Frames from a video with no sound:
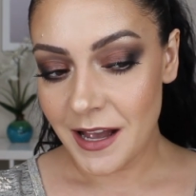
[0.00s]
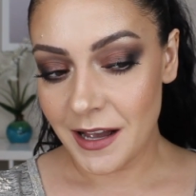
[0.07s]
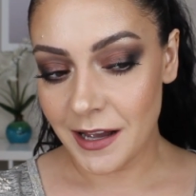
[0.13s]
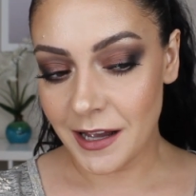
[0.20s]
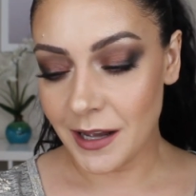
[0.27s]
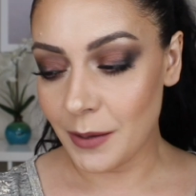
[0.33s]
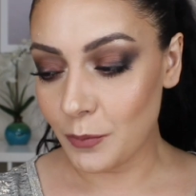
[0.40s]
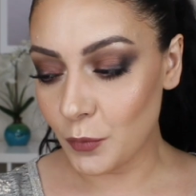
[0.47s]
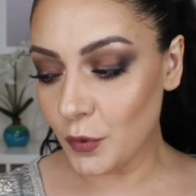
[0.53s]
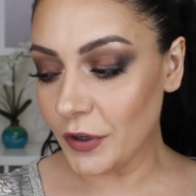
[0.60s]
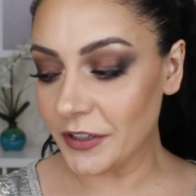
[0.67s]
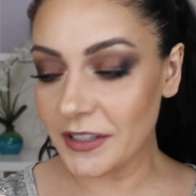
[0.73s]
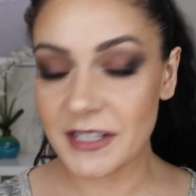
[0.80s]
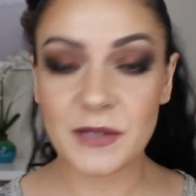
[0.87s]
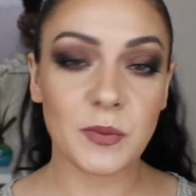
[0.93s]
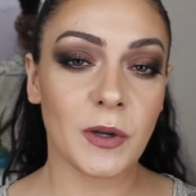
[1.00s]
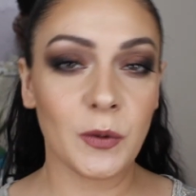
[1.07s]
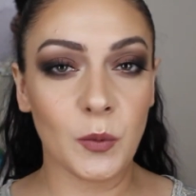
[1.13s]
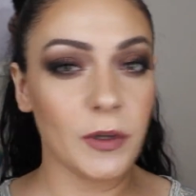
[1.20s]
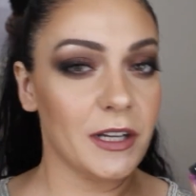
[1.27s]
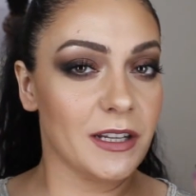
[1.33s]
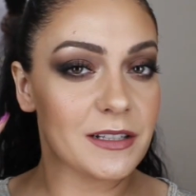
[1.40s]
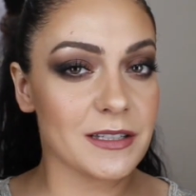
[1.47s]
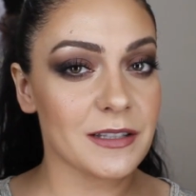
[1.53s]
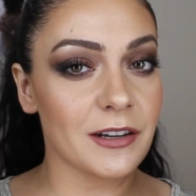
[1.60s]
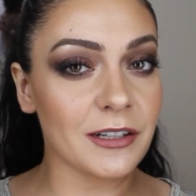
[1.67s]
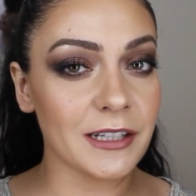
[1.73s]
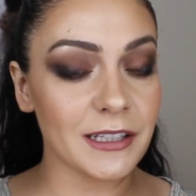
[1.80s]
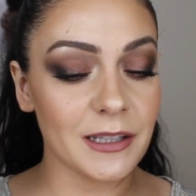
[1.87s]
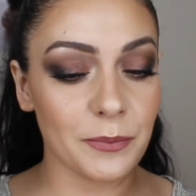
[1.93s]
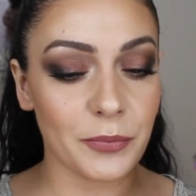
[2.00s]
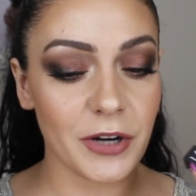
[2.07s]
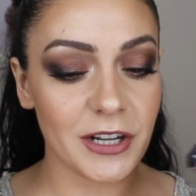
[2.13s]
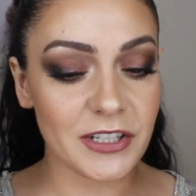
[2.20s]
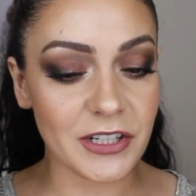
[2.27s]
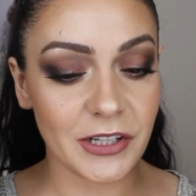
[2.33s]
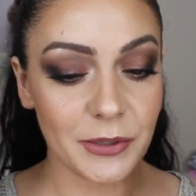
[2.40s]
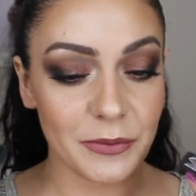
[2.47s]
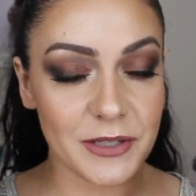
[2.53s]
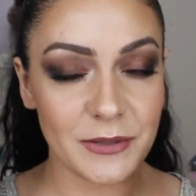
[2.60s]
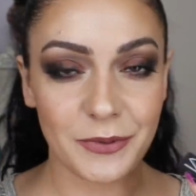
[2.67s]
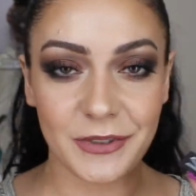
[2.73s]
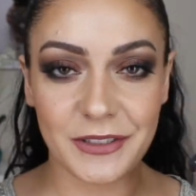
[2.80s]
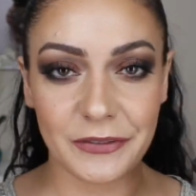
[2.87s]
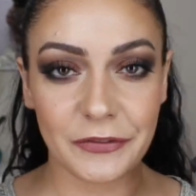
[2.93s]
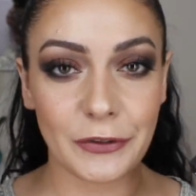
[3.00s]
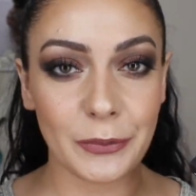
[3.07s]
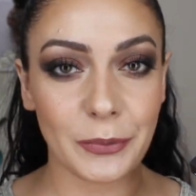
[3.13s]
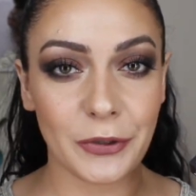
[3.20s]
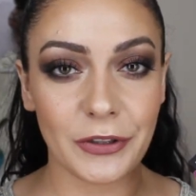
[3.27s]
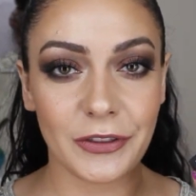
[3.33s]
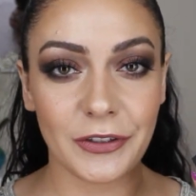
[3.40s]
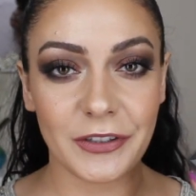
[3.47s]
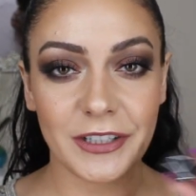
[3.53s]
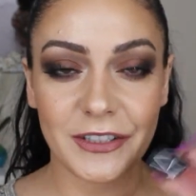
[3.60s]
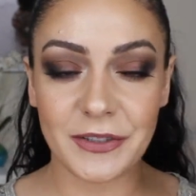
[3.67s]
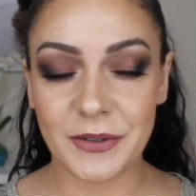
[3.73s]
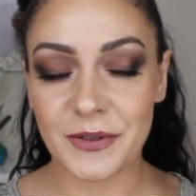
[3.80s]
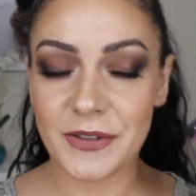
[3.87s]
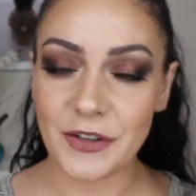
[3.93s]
Um, where this one, when it started the project, was 24.32.